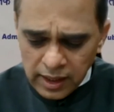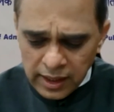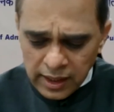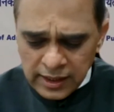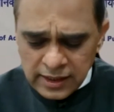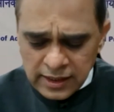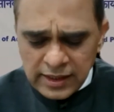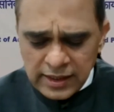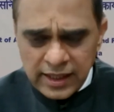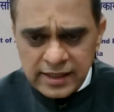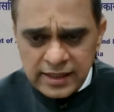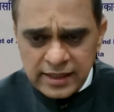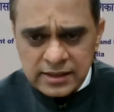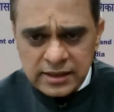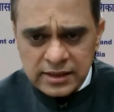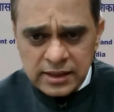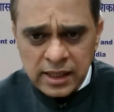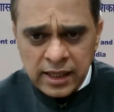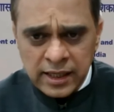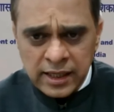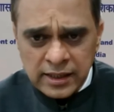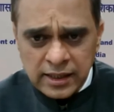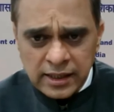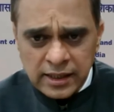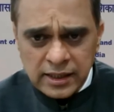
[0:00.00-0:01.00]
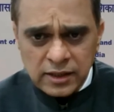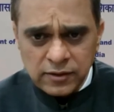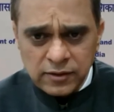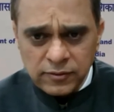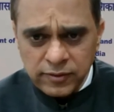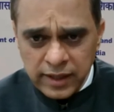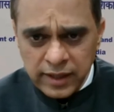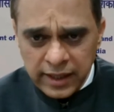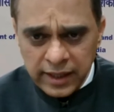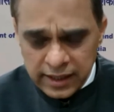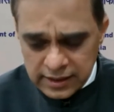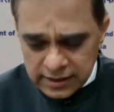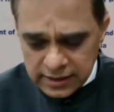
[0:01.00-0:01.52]
it has
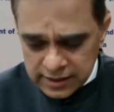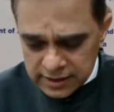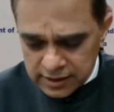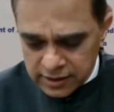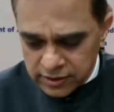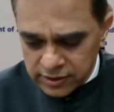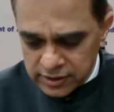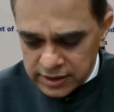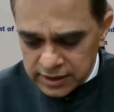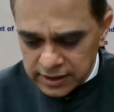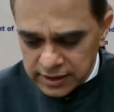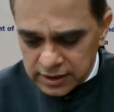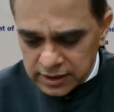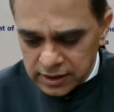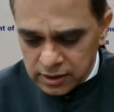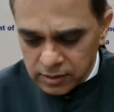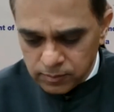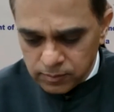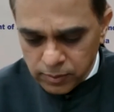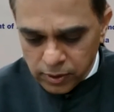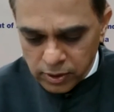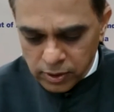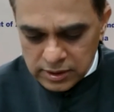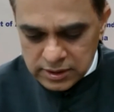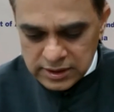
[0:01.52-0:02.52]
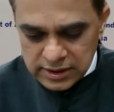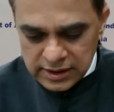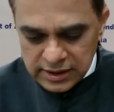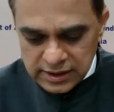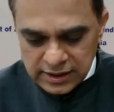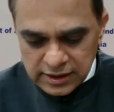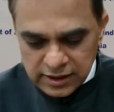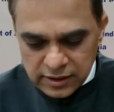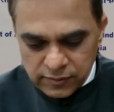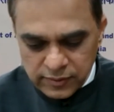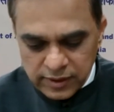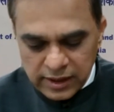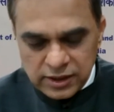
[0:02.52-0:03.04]
identified the critical policy
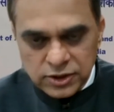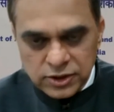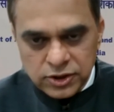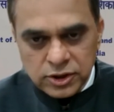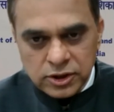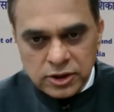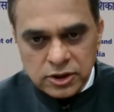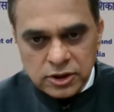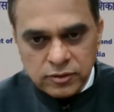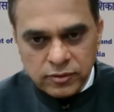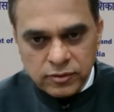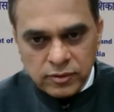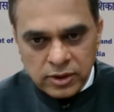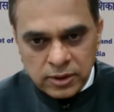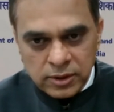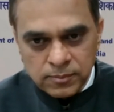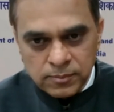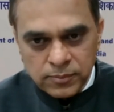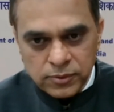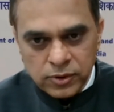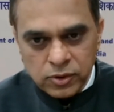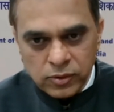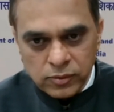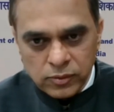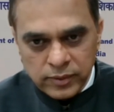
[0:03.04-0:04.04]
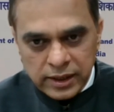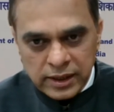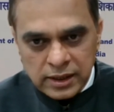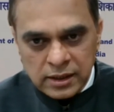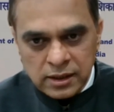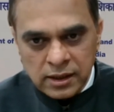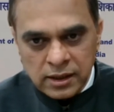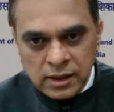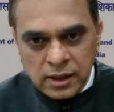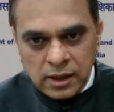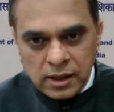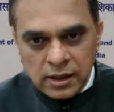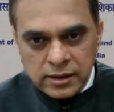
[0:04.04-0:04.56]
interventions for improving
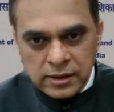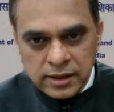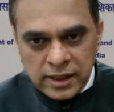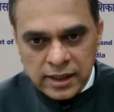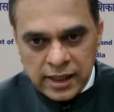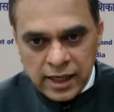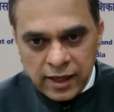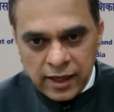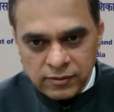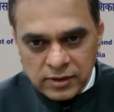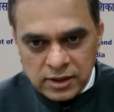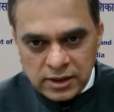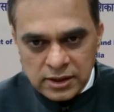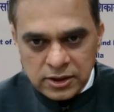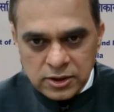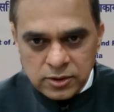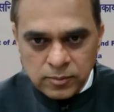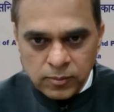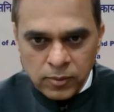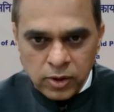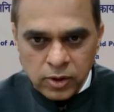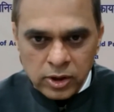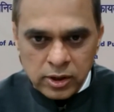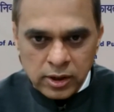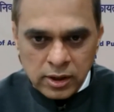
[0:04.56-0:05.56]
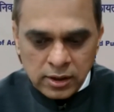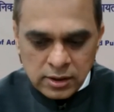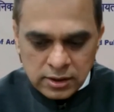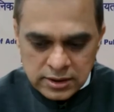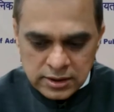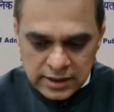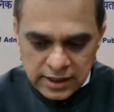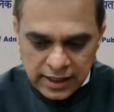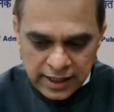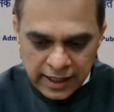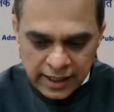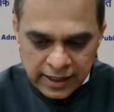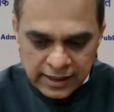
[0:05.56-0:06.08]
the governance
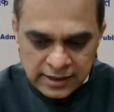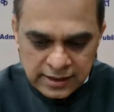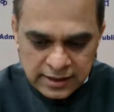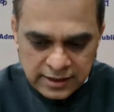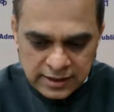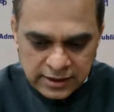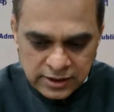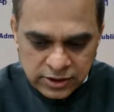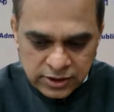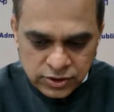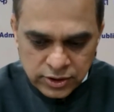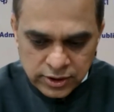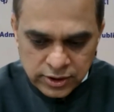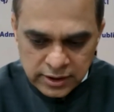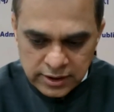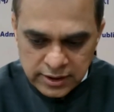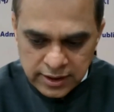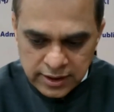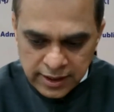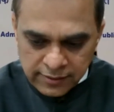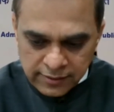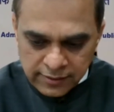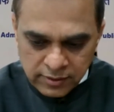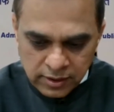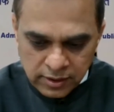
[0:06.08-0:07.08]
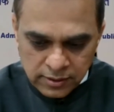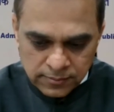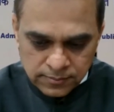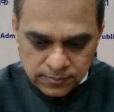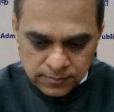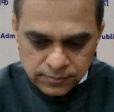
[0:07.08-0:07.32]
models at the district level.